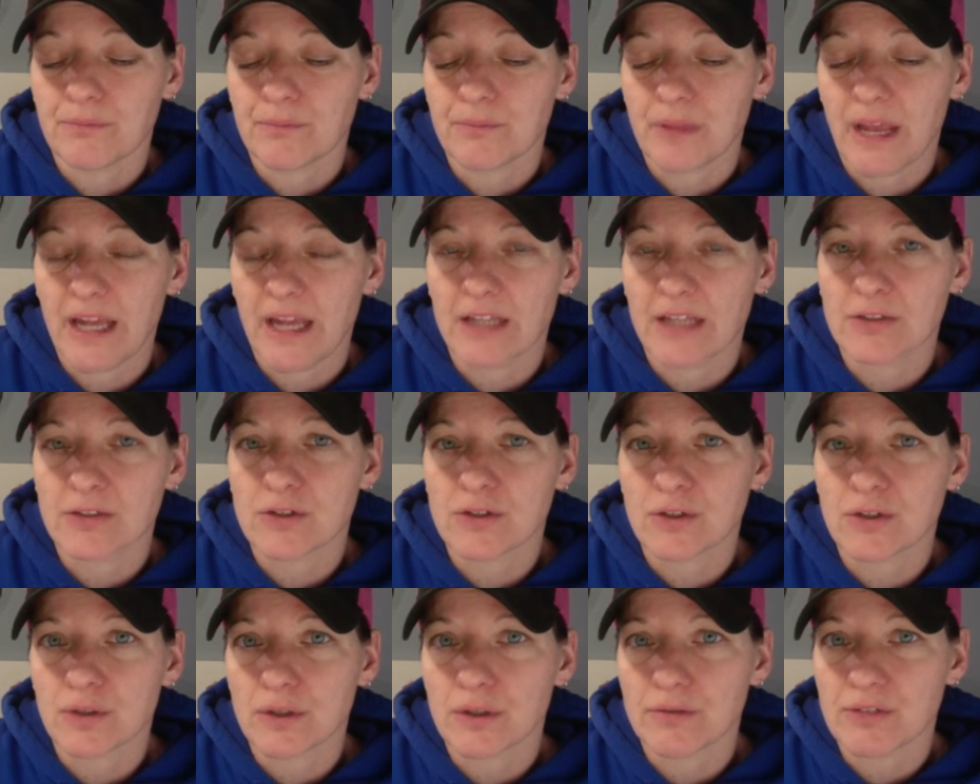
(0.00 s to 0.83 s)

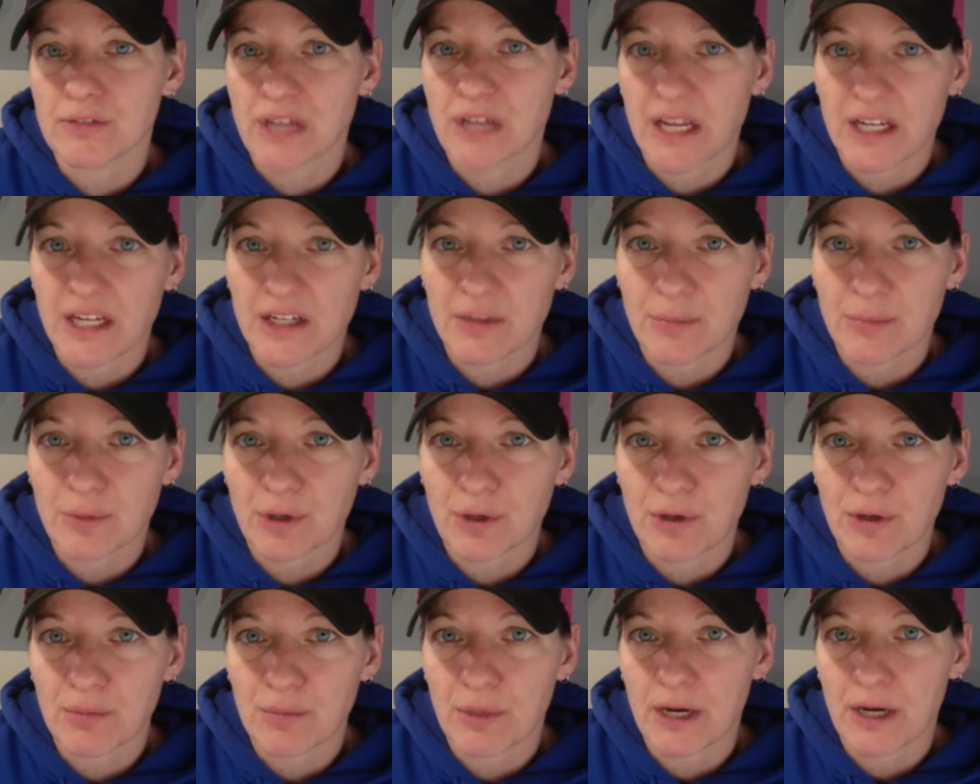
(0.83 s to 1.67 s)
answer of taking a
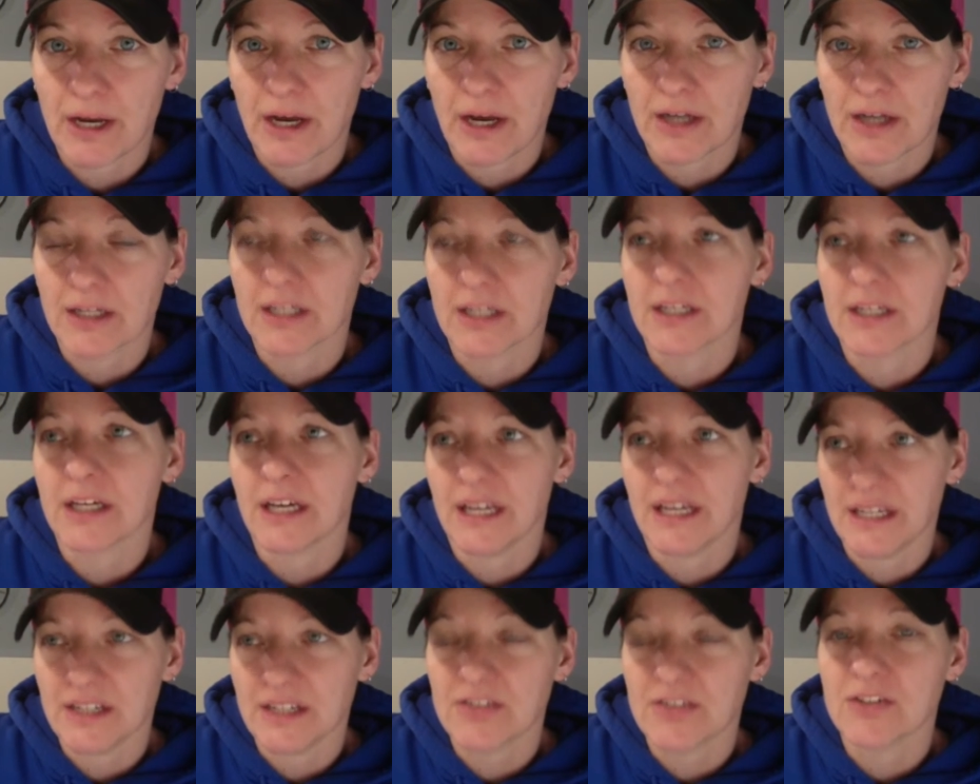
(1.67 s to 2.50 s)
probiotic
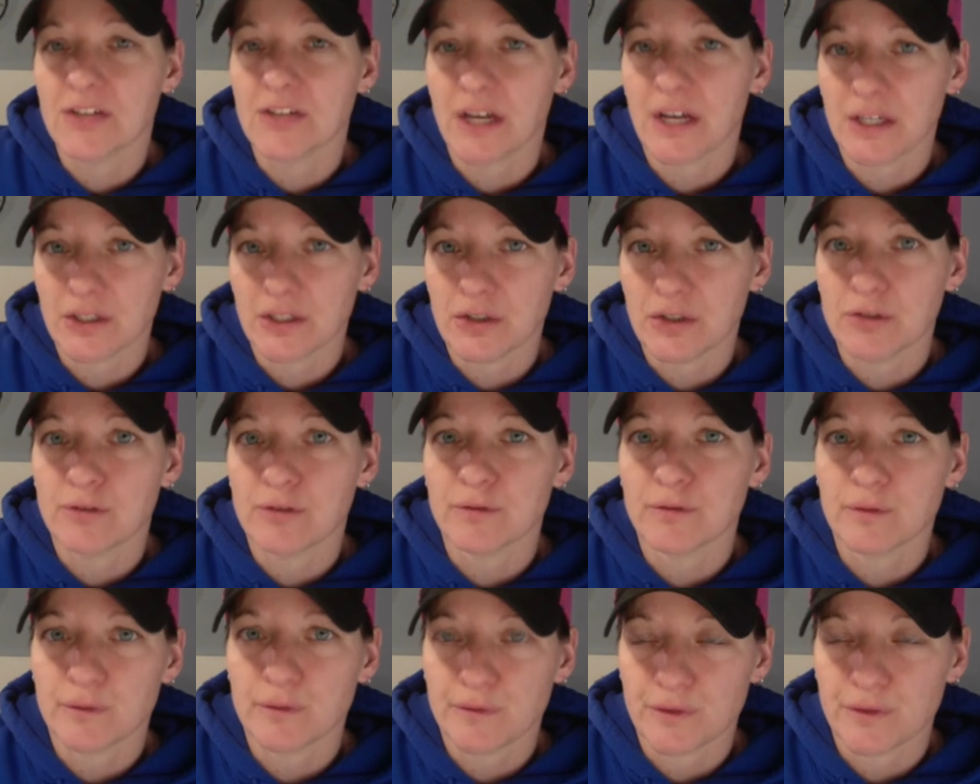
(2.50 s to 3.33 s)
is not
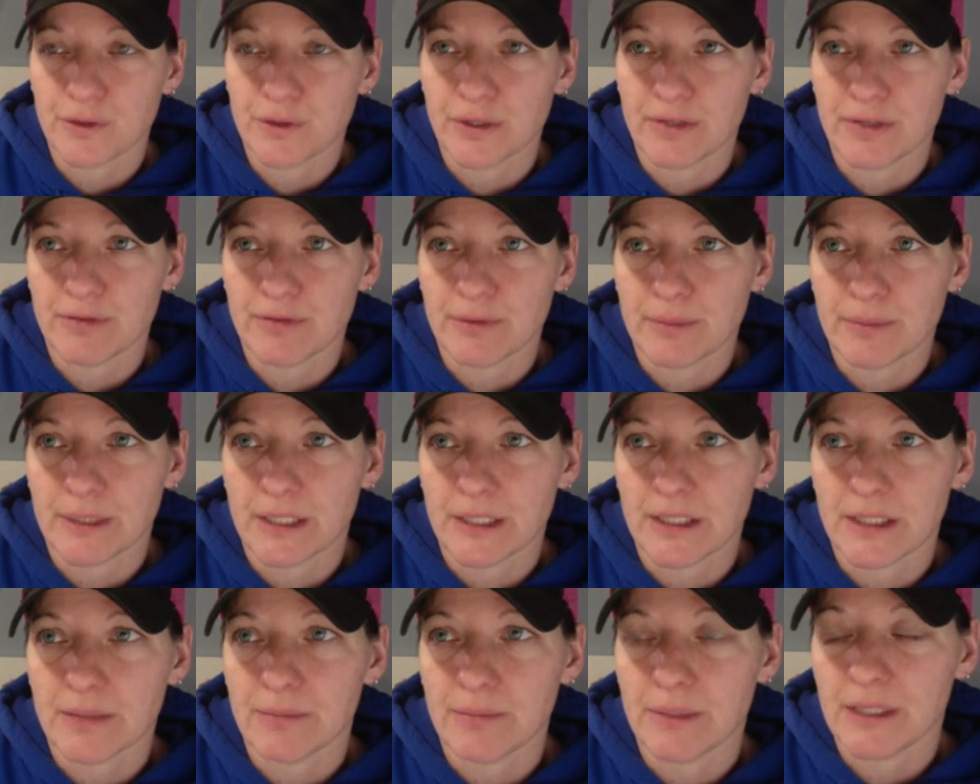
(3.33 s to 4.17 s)
useful for
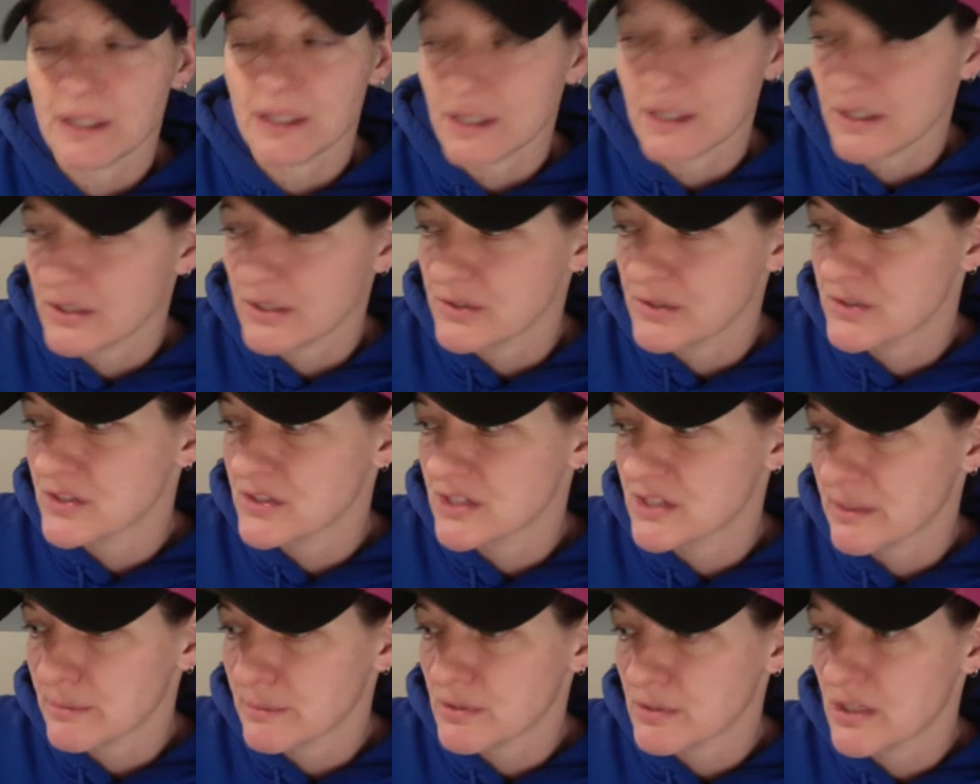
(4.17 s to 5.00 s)
everybody, because
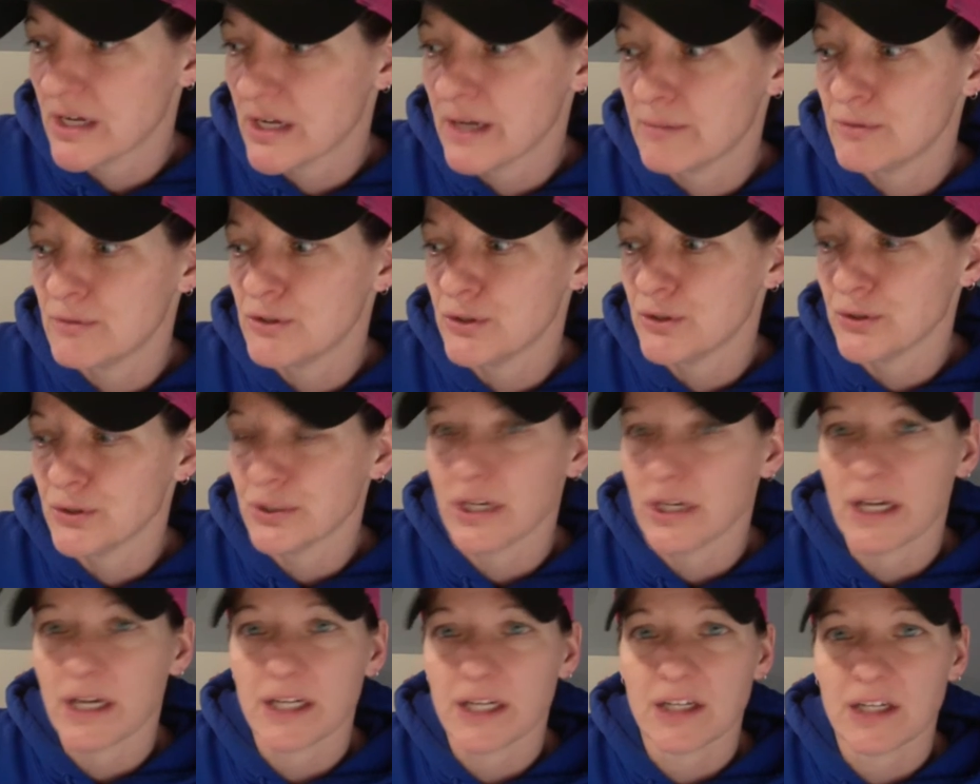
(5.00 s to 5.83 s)
sometimes your
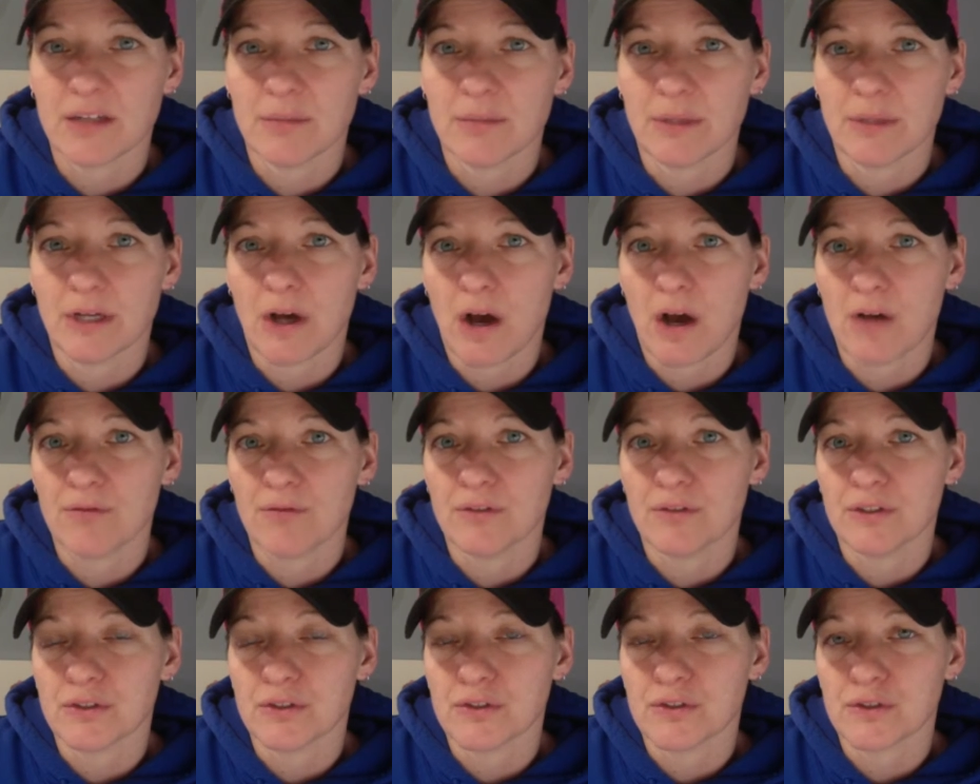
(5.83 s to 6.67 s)
gut can be off
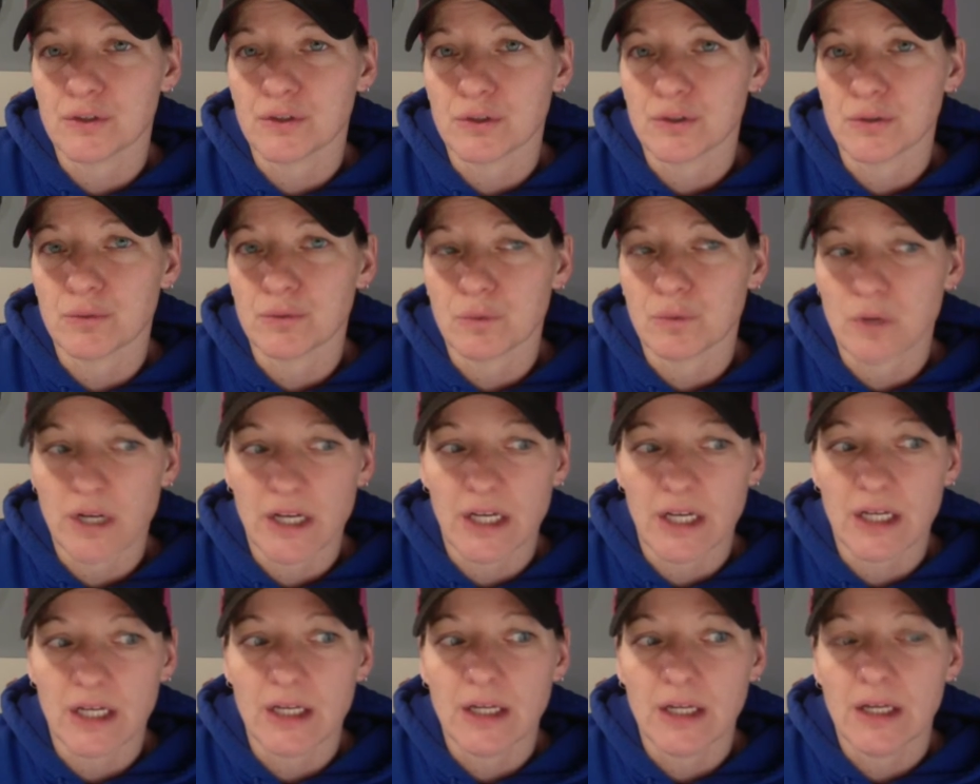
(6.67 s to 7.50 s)
in a certain
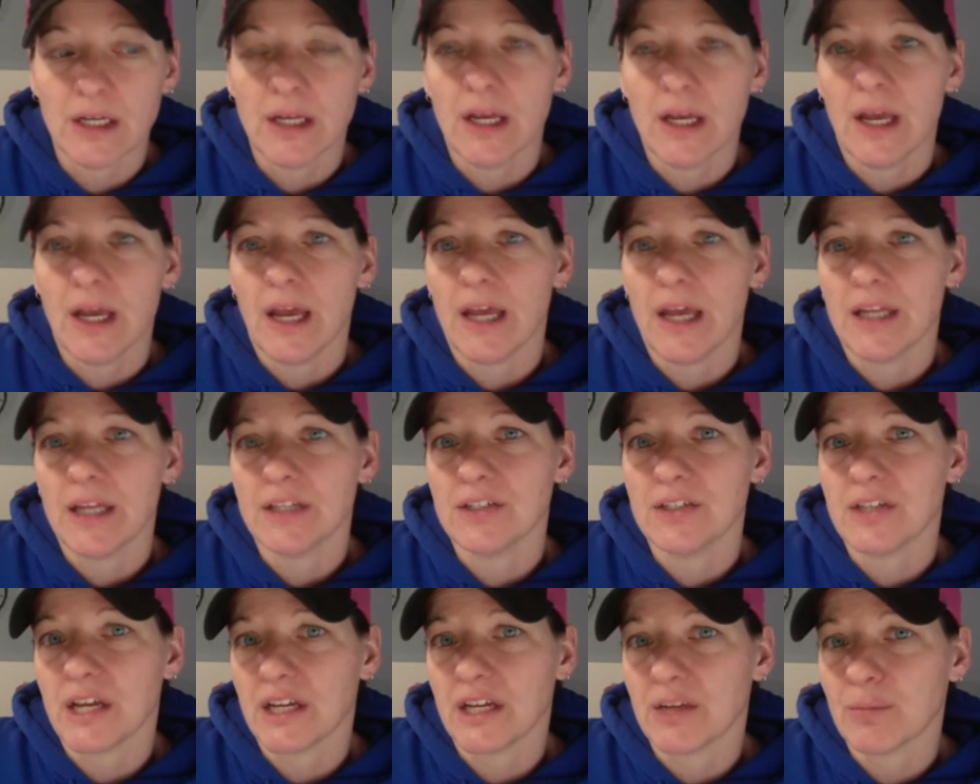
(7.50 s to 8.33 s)
way, and
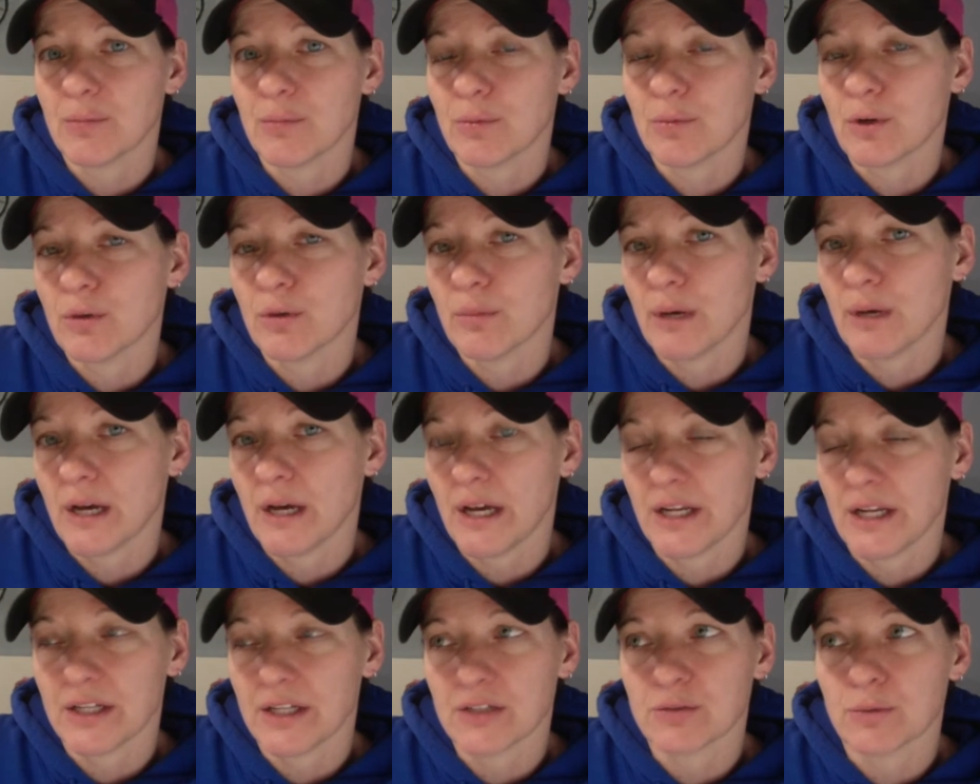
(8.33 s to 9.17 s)
taking
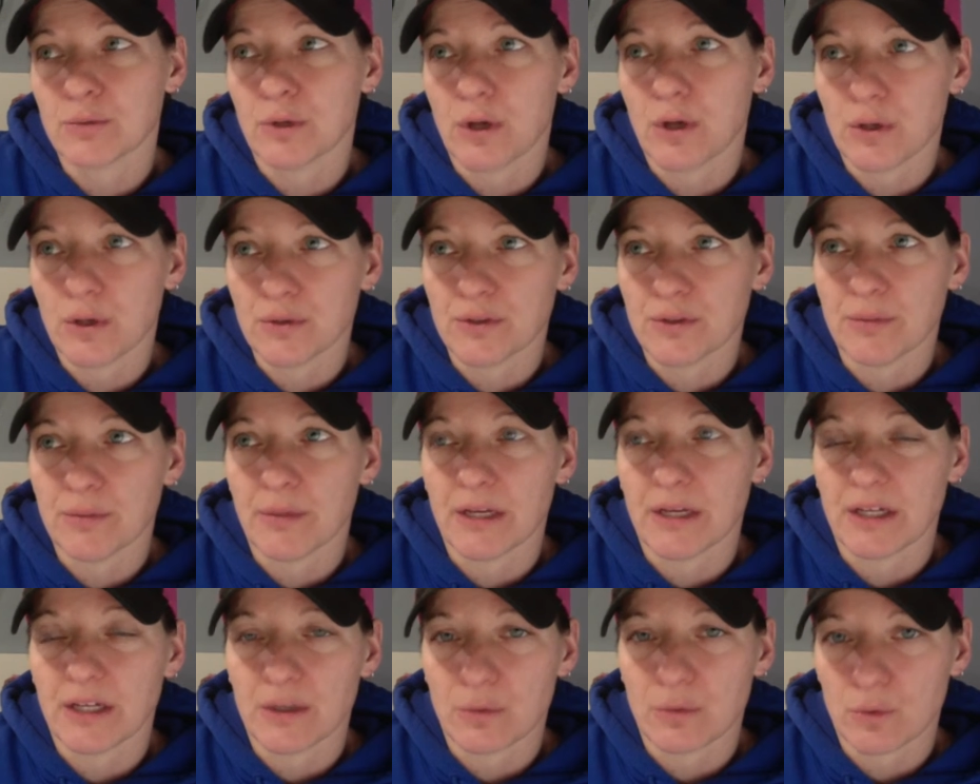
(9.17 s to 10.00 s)
probiotics will only
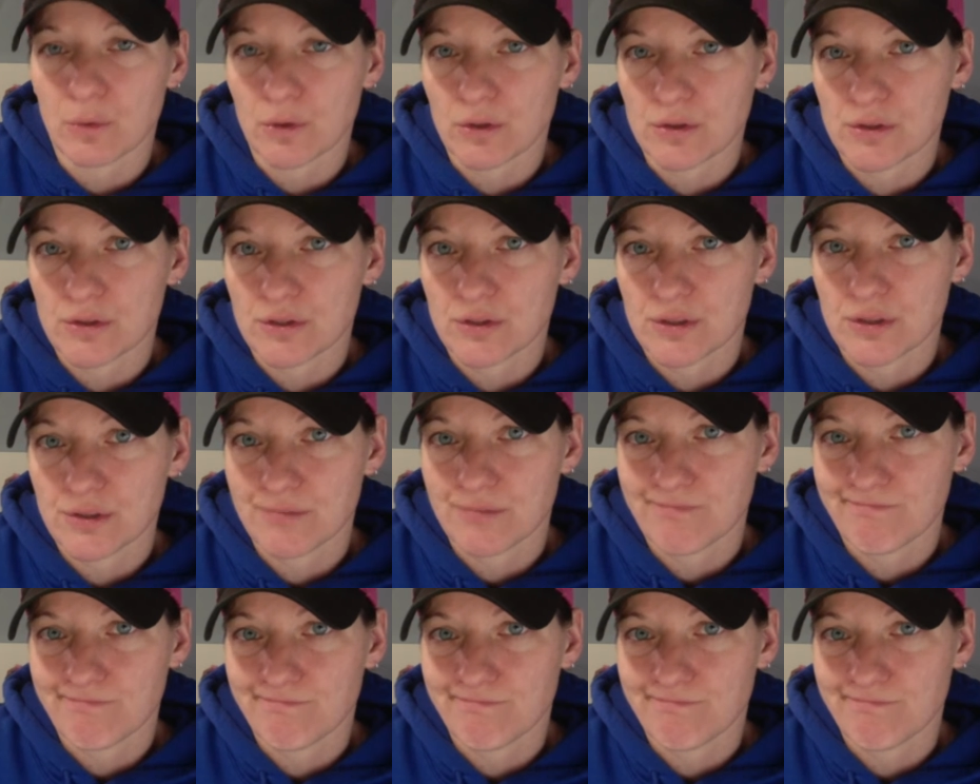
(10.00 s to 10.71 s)
make it worse.